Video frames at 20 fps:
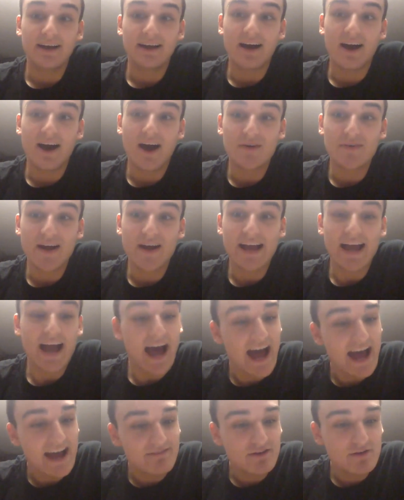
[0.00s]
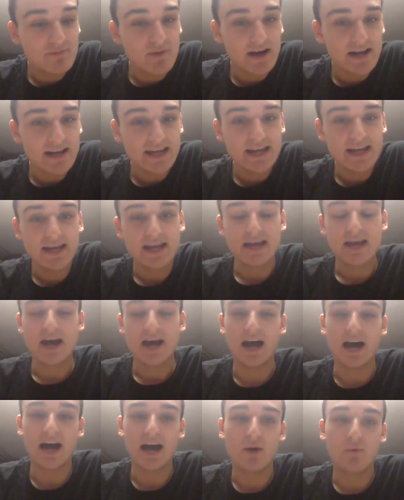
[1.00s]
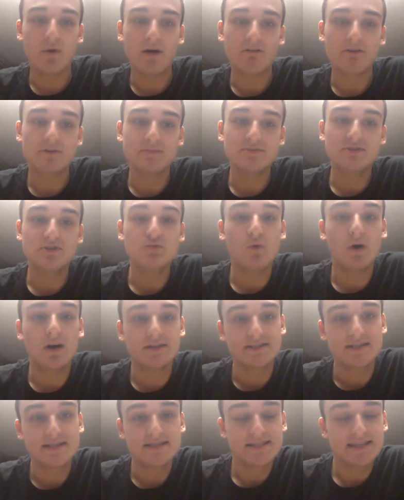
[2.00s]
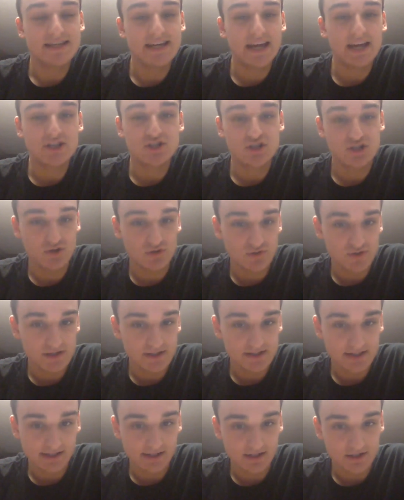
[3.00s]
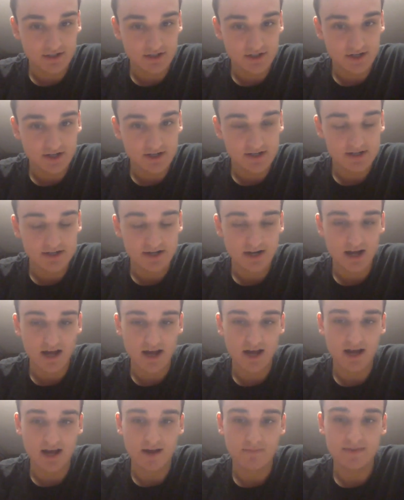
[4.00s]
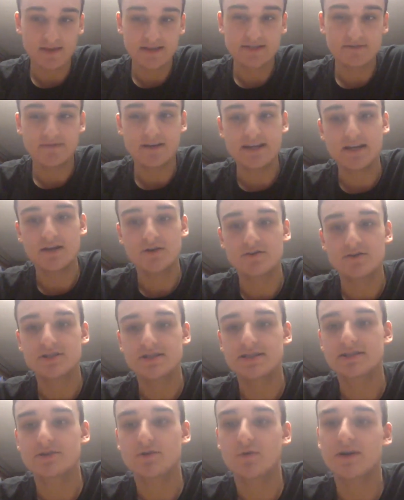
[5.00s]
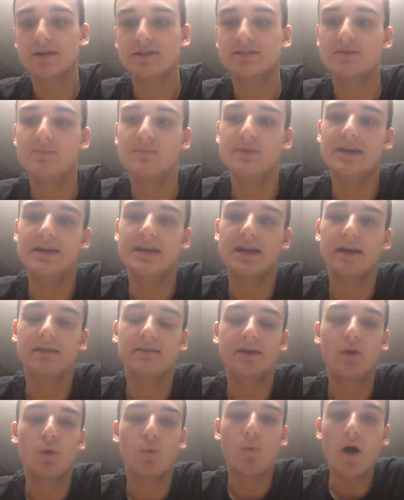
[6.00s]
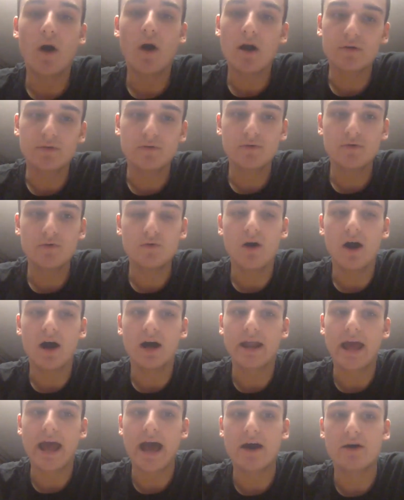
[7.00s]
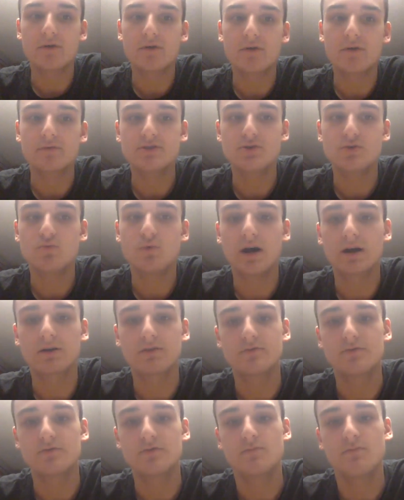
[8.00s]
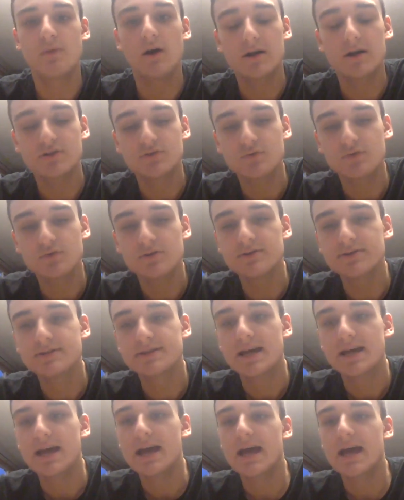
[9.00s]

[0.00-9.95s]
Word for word: All right. Hi, everybody. Uh, welcome to Walt Disney and Children's Literature. Um, this video is just going to be a little walkthrough on how to walk through the modules,